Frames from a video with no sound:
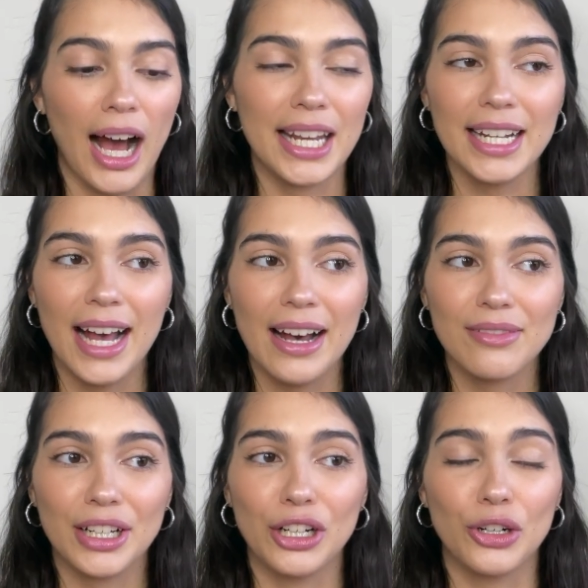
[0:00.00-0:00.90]
I didn't have
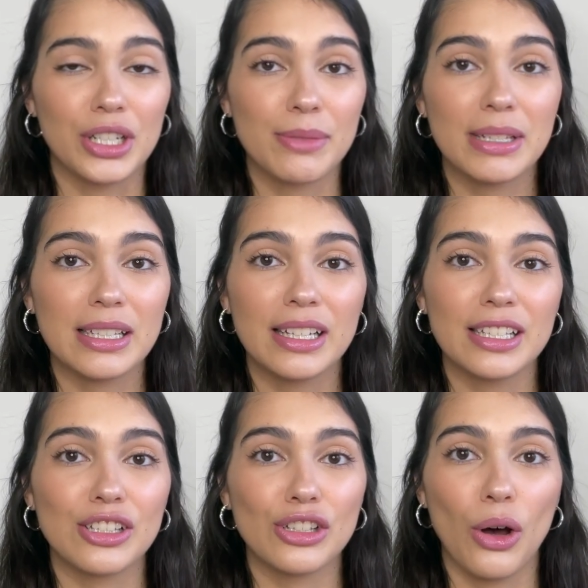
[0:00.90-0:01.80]
like a Christmas
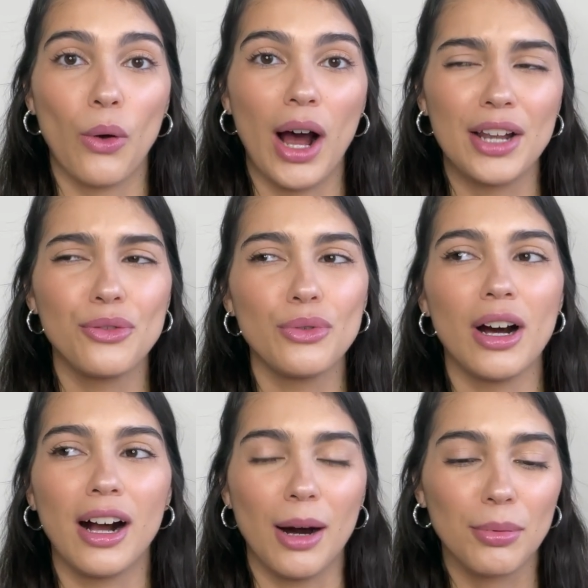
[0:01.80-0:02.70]
list, so I knew
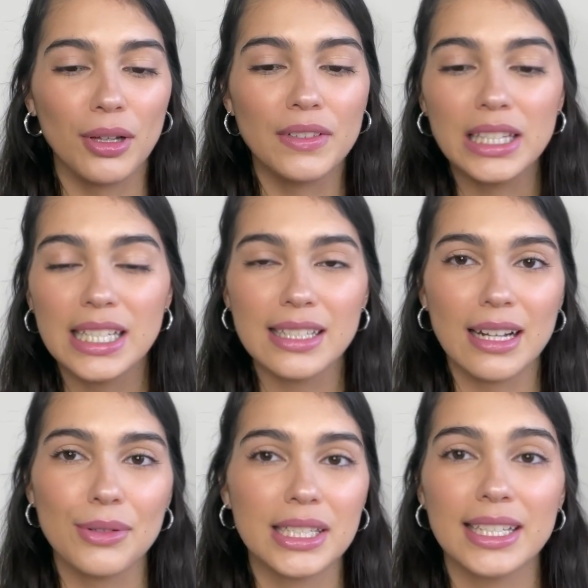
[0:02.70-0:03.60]
a couple of the things that
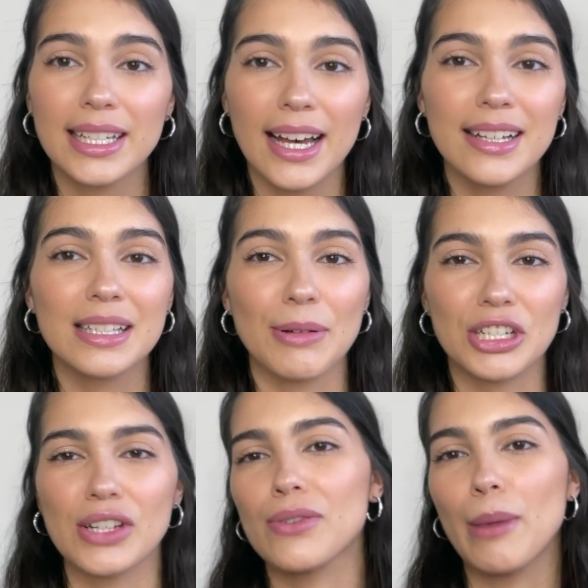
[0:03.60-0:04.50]
I was gonna get,
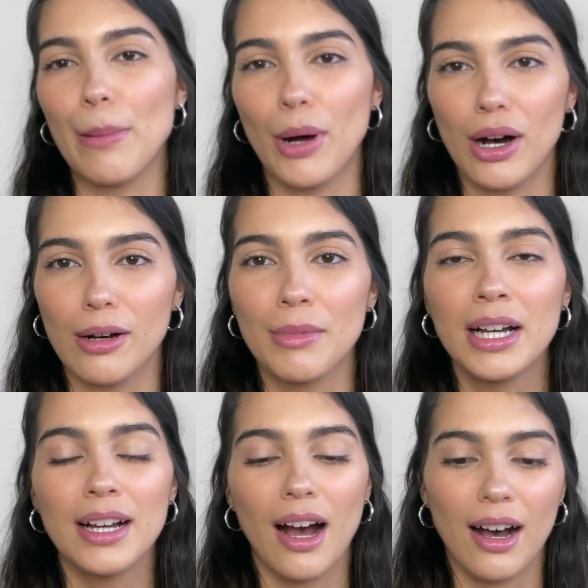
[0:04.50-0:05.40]
especially for my mom,
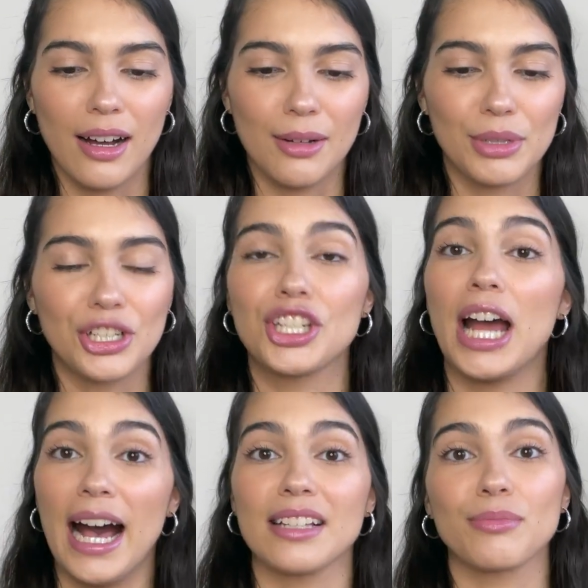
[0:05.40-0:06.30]
um, because she
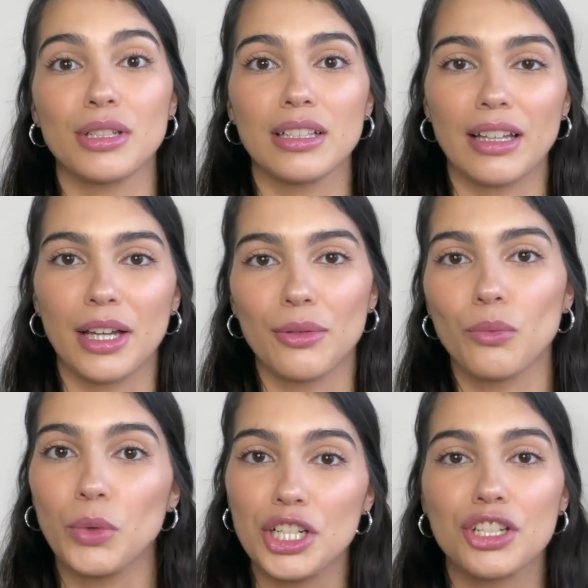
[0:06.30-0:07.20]
asked me like
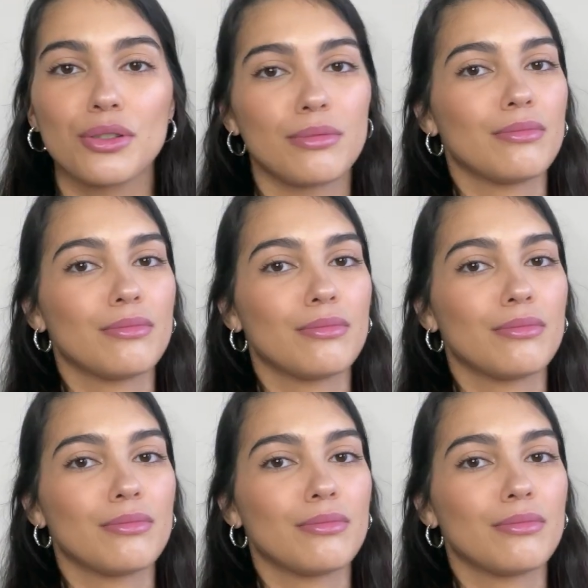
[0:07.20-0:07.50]
which